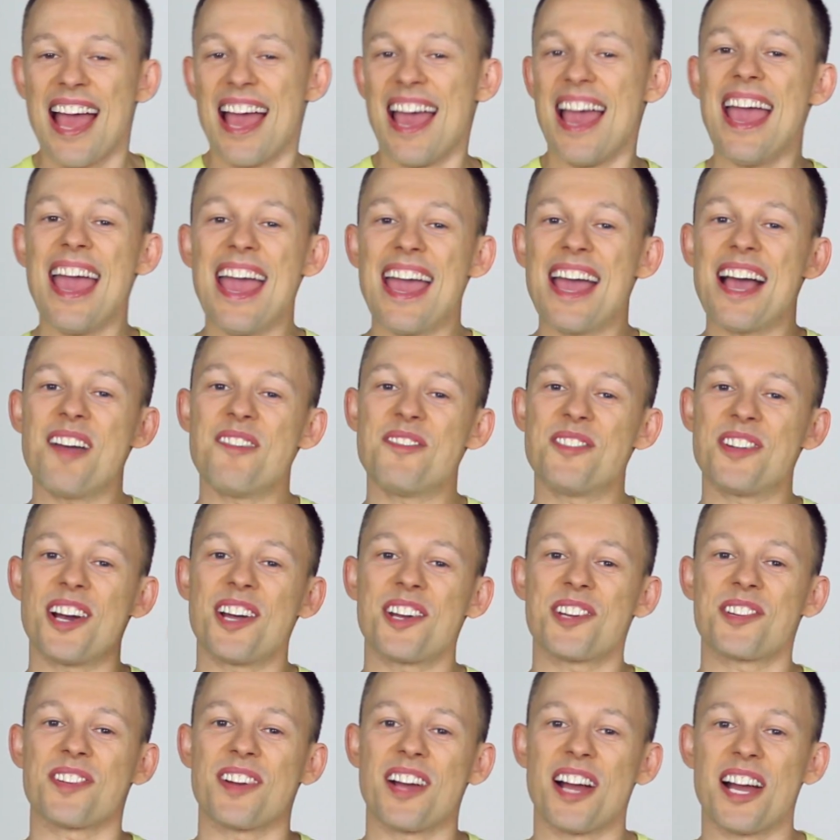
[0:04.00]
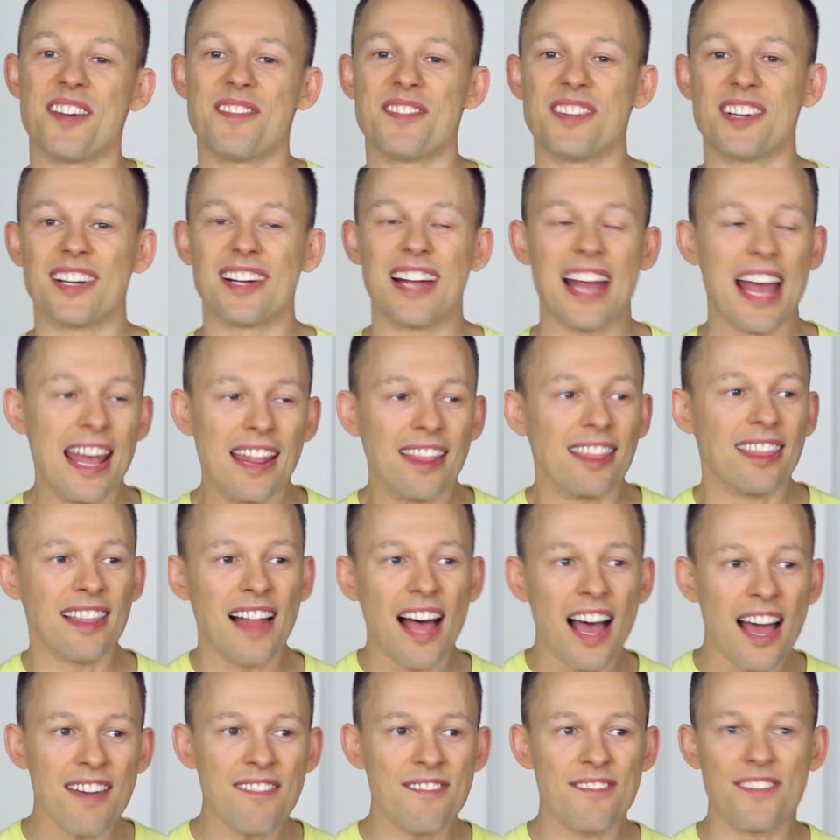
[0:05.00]
Hey, I'm Josh Rimer, and
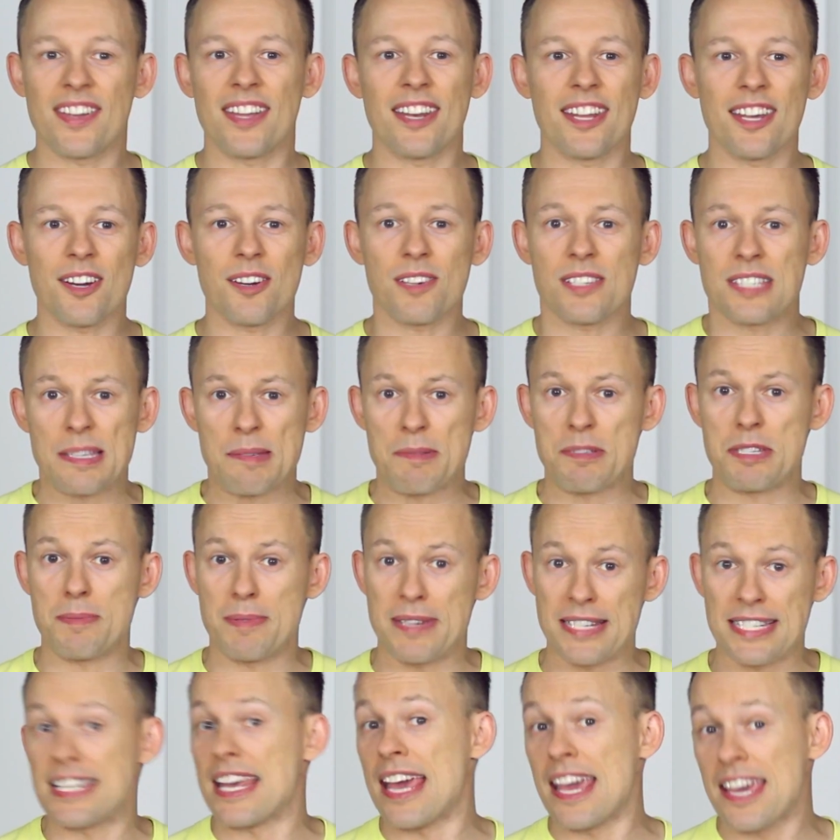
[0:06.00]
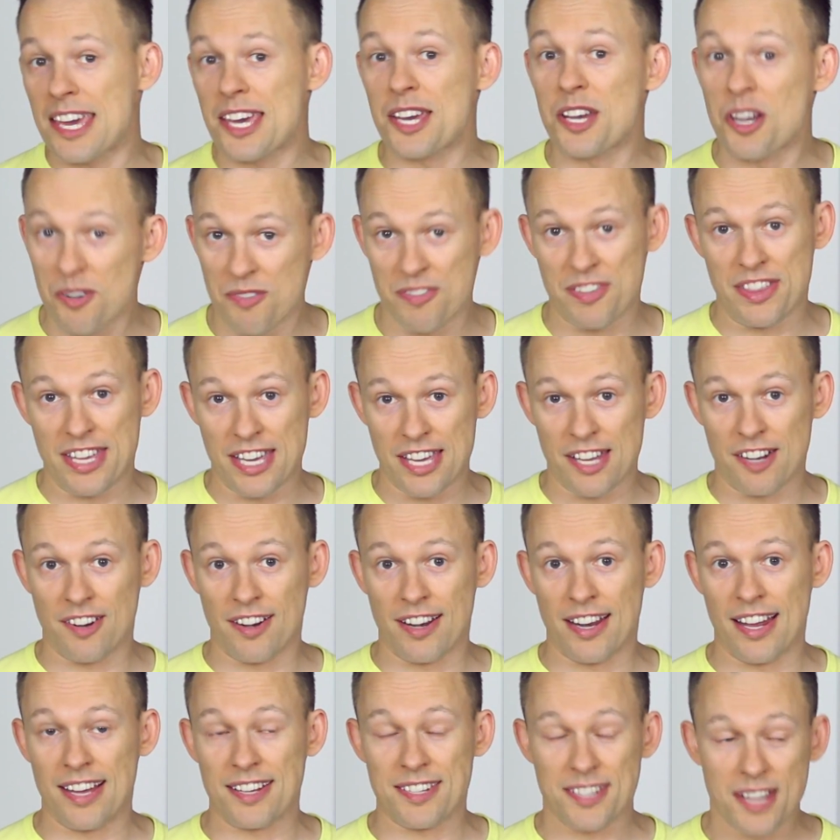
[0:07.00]
live video seems to be taking over the
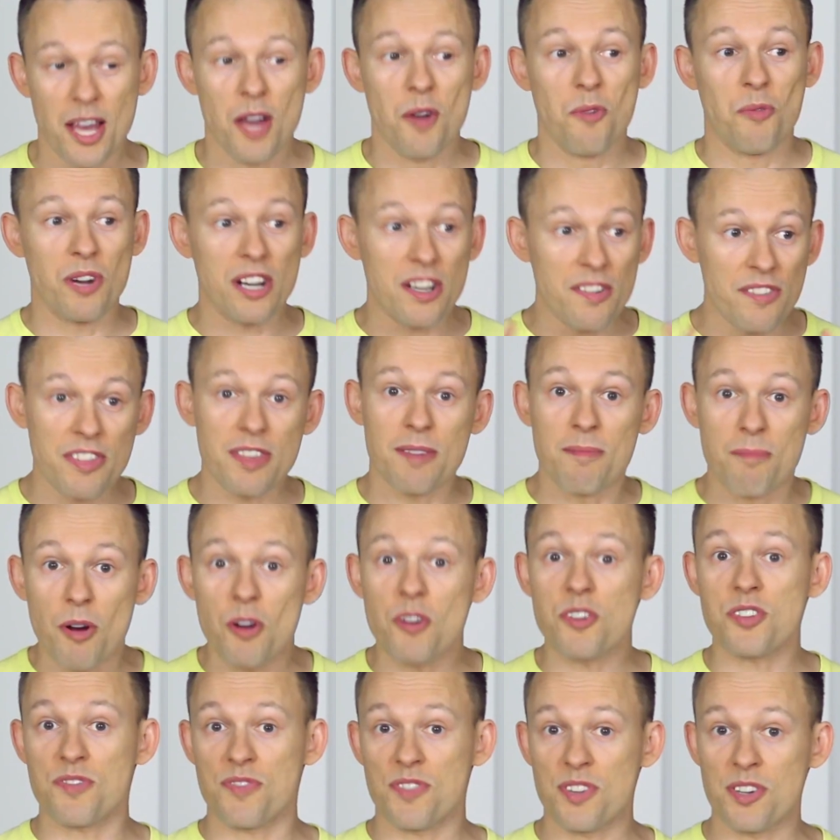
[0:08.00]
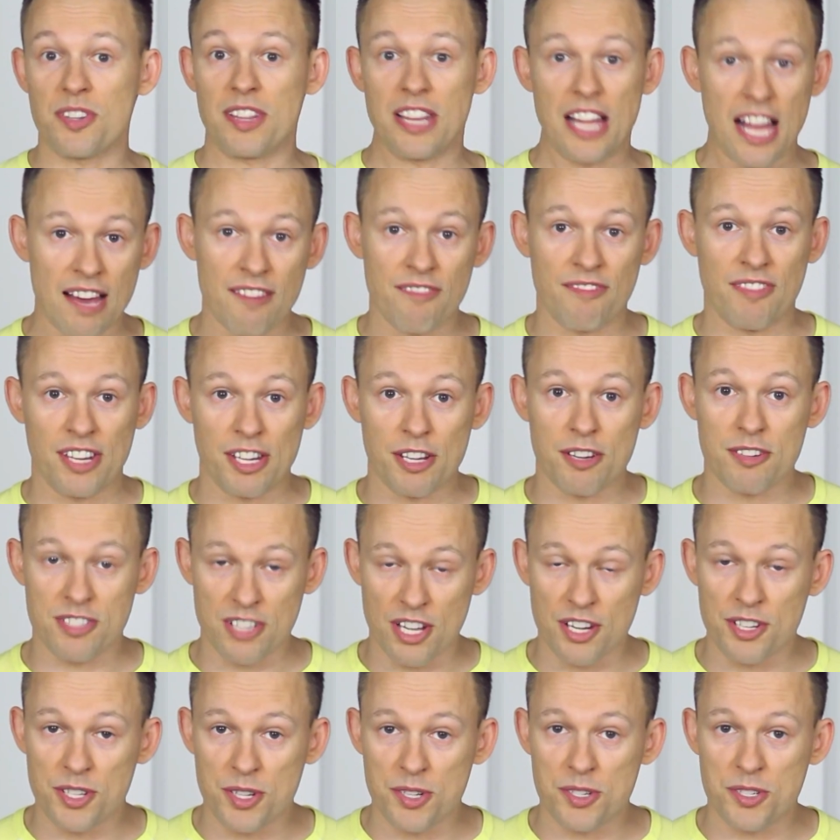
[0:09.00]
internet. One of the most viewed live videos
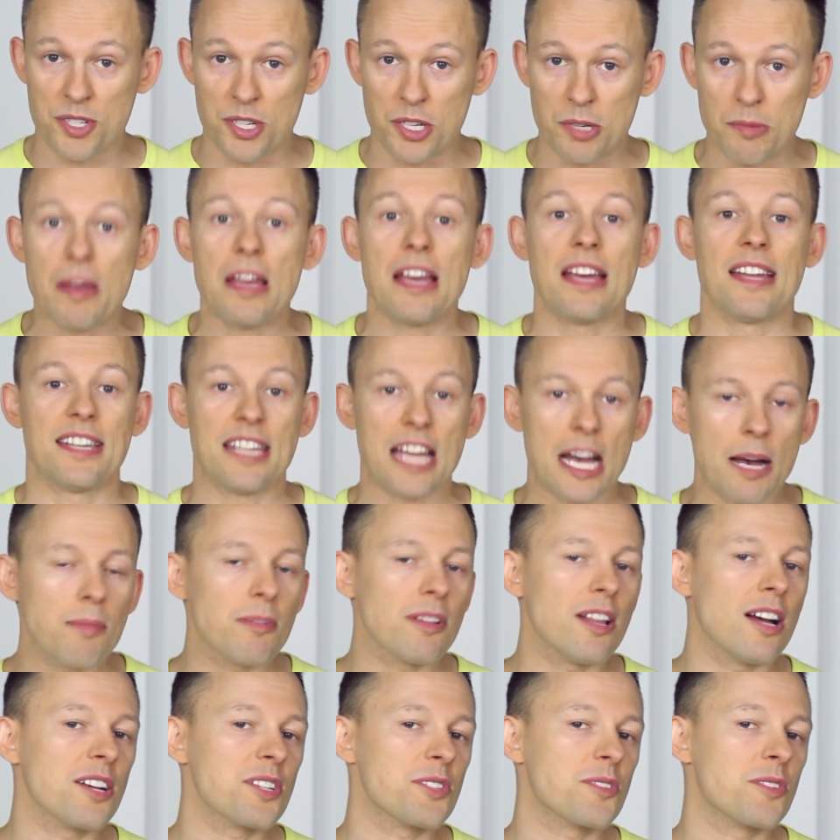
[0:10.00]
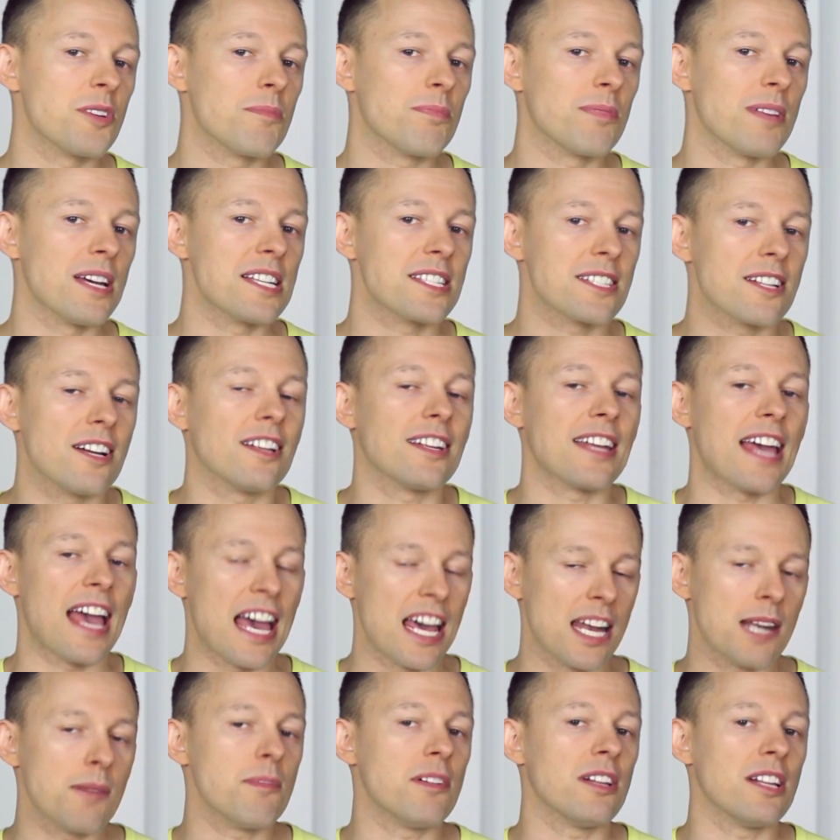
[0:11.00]
on YouTube now belongs to a place called
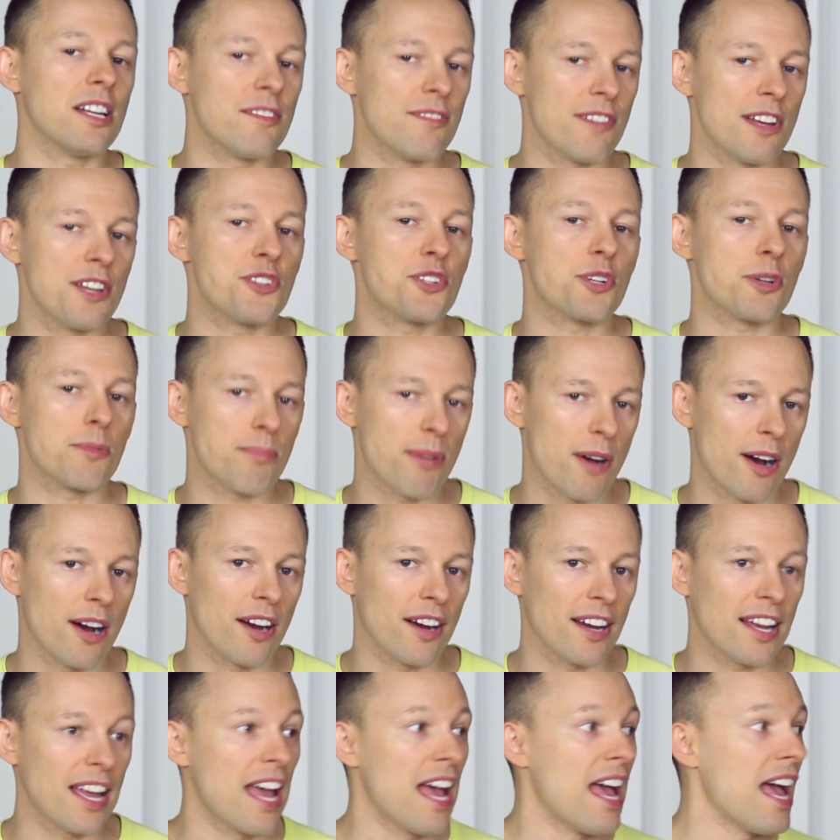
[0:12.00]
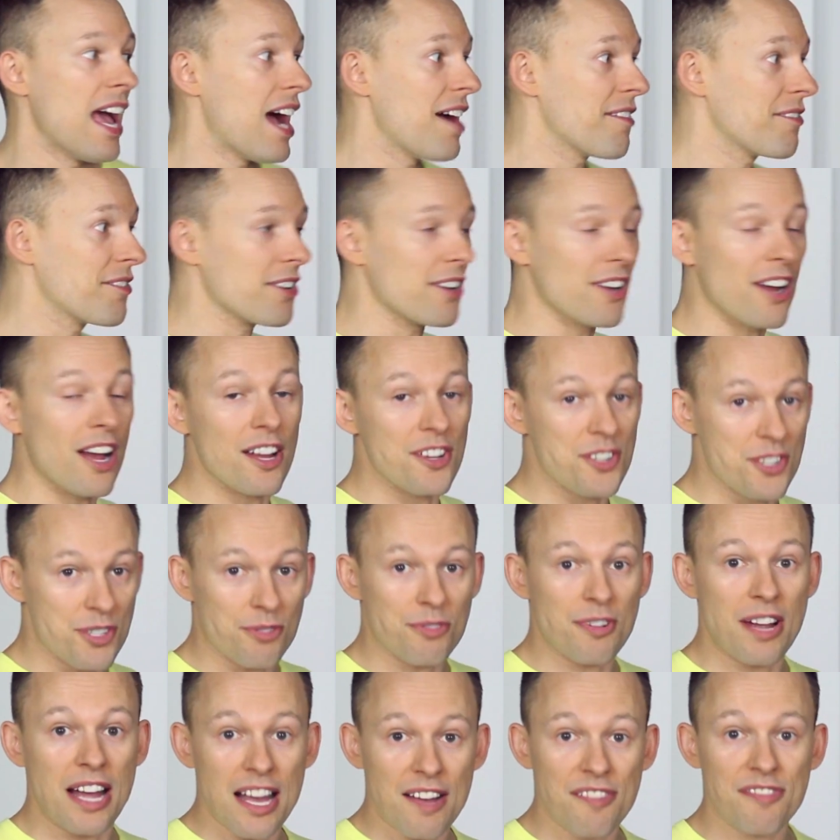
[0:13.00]
Animal Adventure Park after a
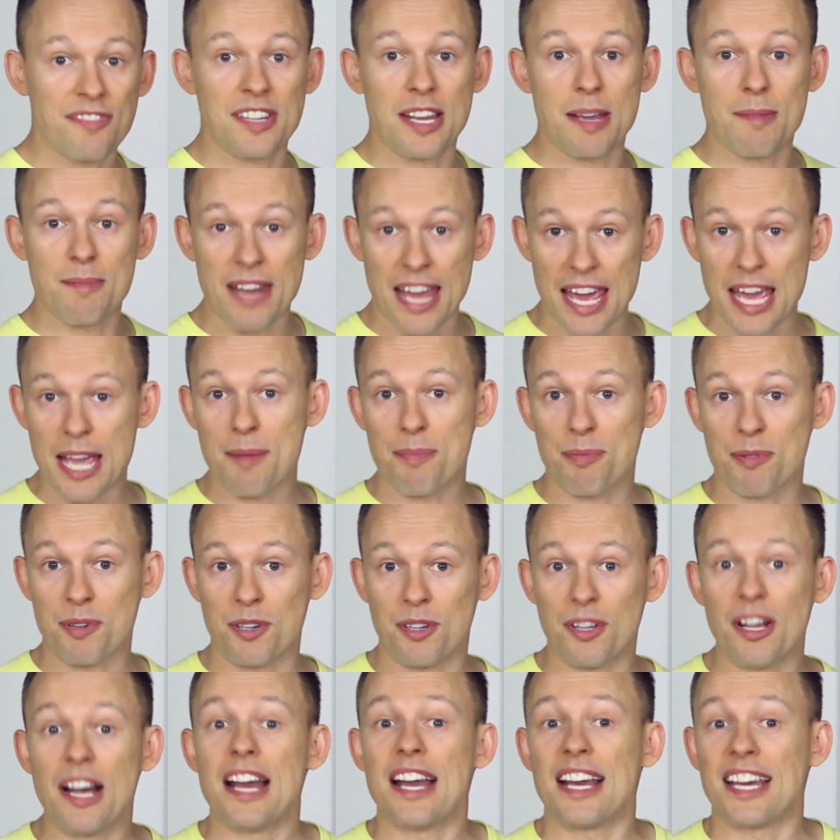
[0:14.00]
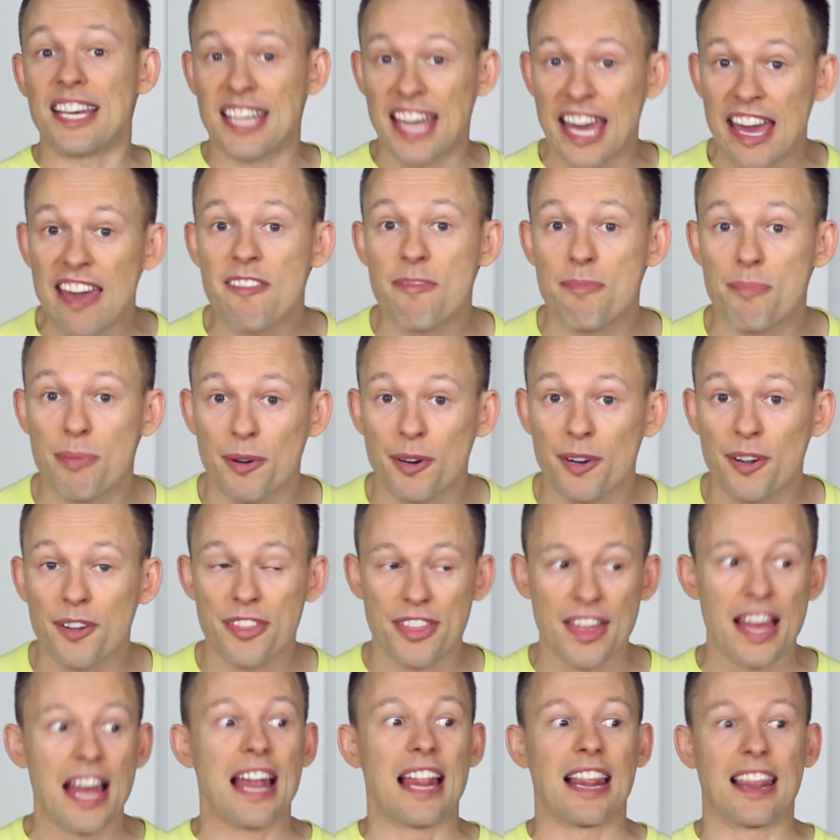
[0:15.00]
giraffe named April gave
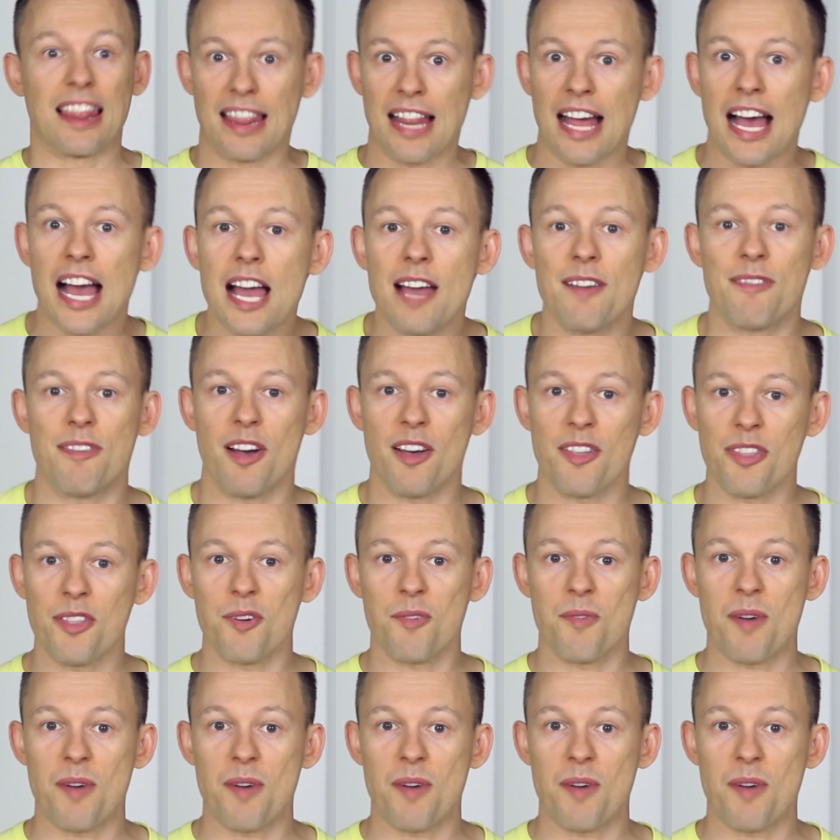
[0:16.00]
birth live on the